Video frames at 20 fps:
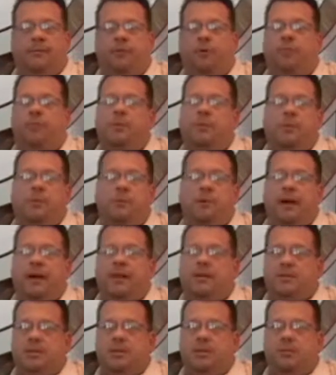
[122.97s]
have opened a
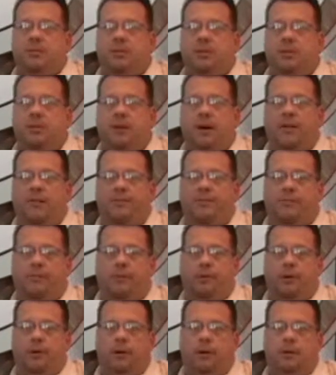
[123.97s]
branch in the Midwest
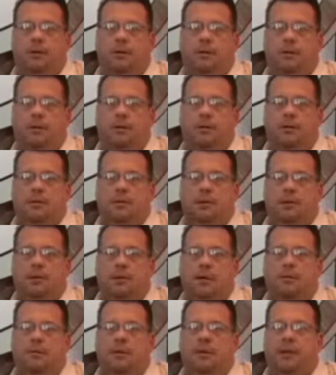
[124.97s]
for a, a
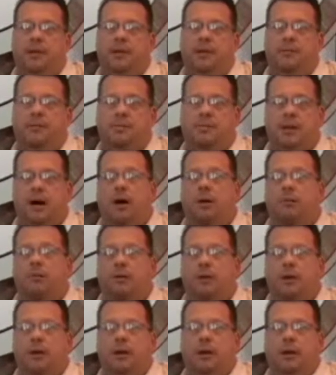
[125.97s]
company down south
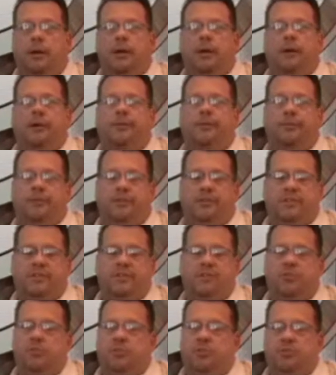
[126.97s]
for
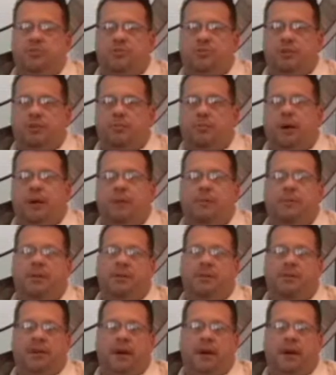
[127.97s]
distribution of piping,